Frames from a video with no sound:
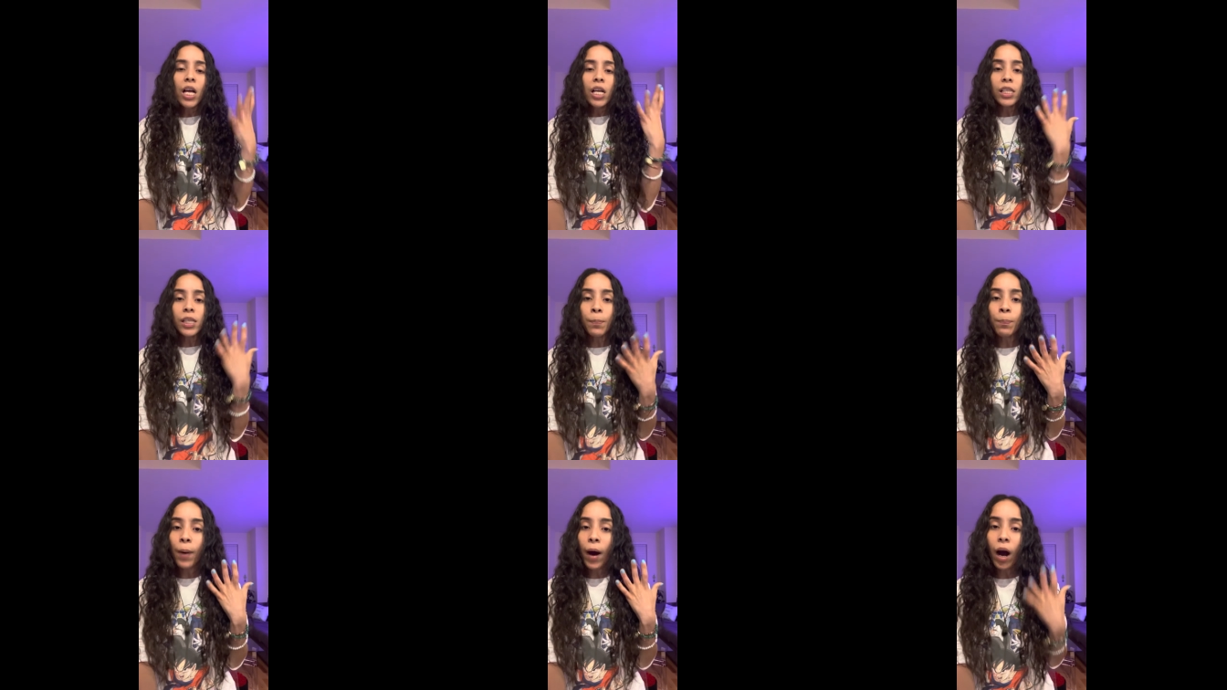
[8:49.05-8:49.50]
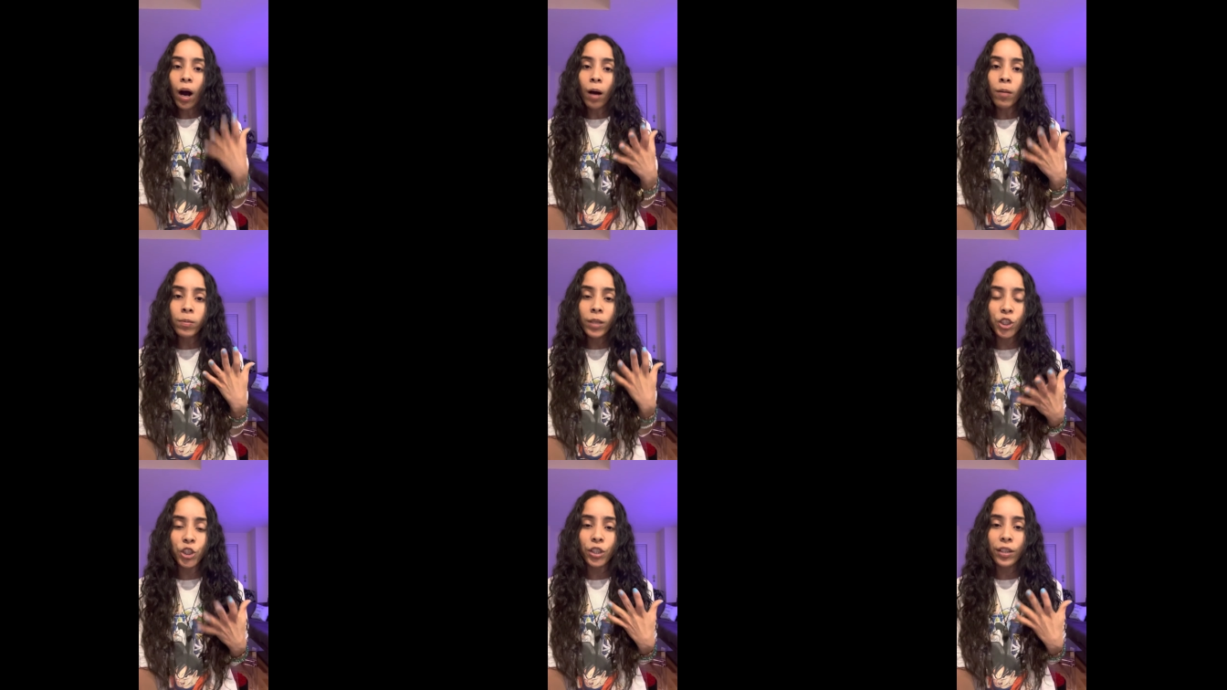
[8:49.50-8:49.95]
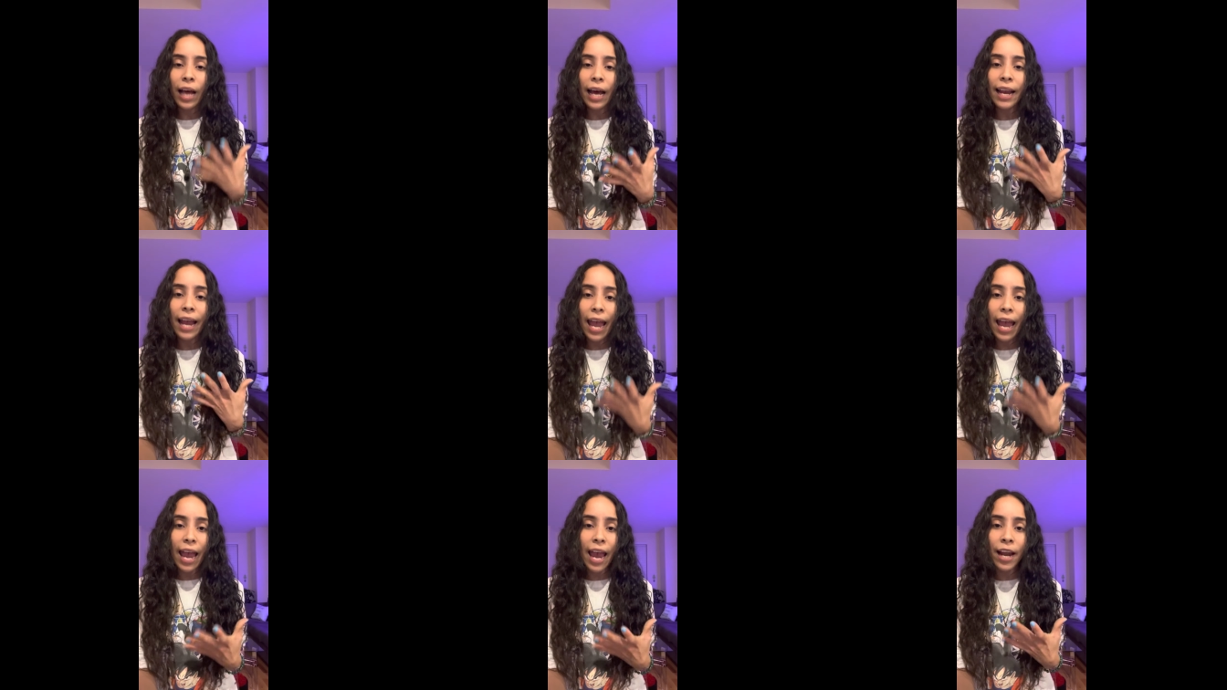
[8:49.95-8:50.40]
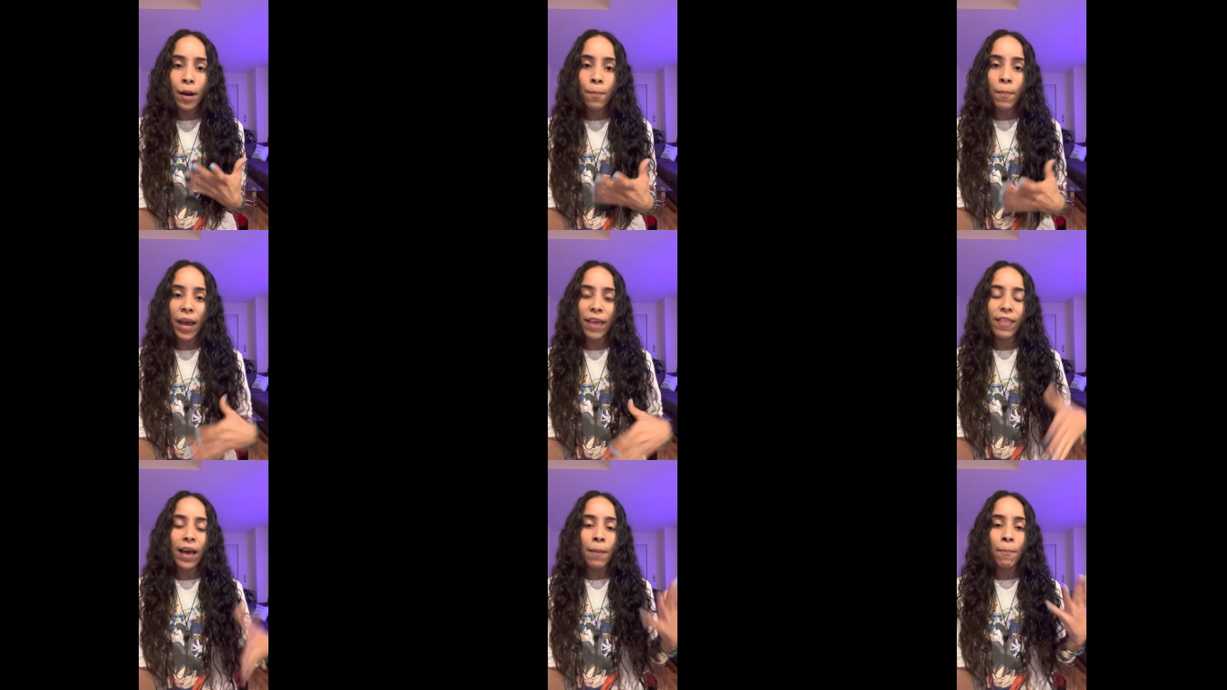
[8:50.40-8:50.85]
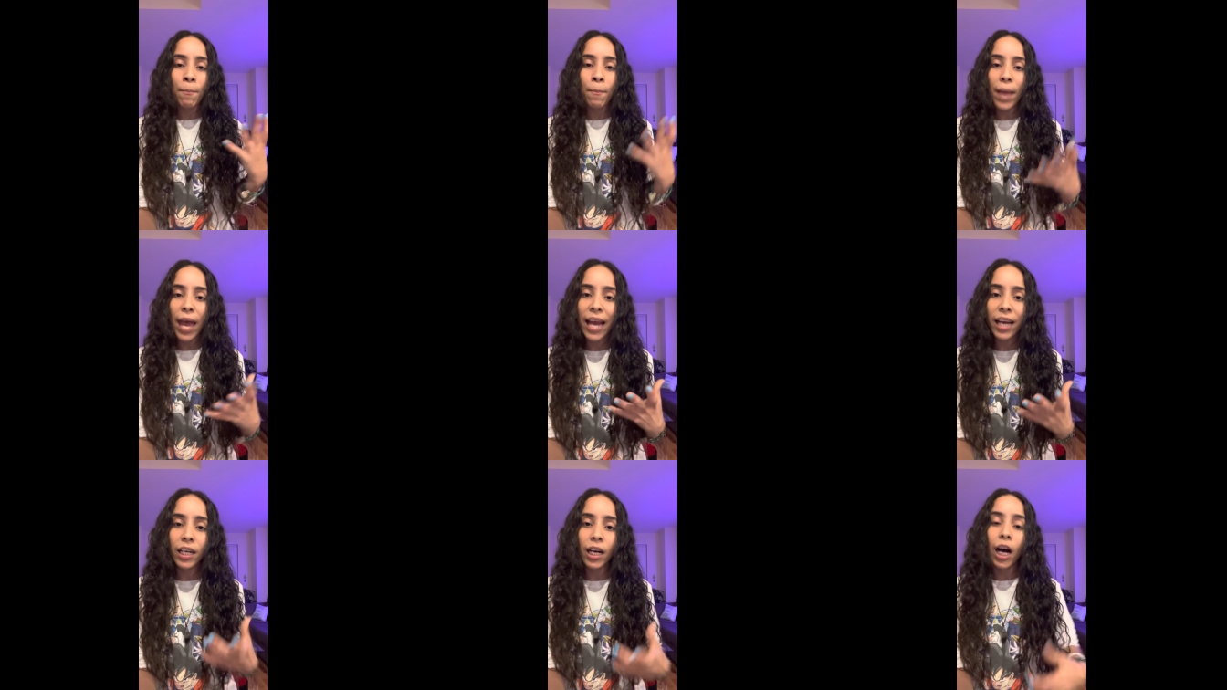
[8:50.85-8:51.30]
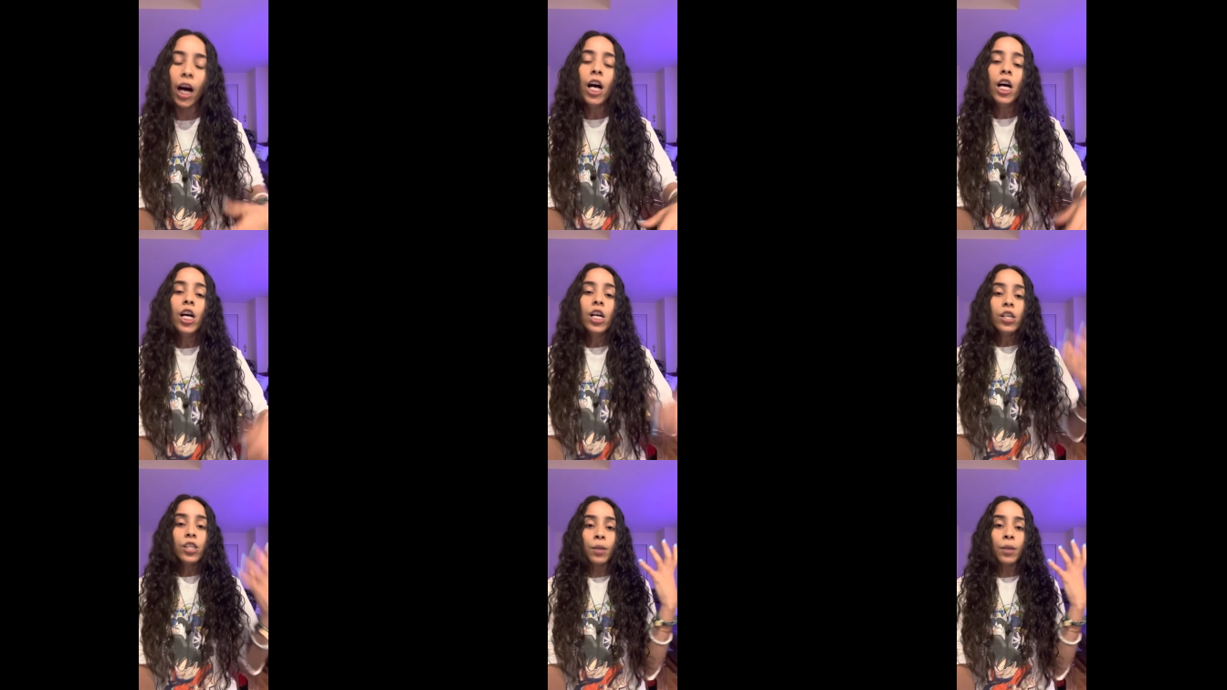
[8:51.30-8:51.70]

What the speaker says: to publish that anime, that manga,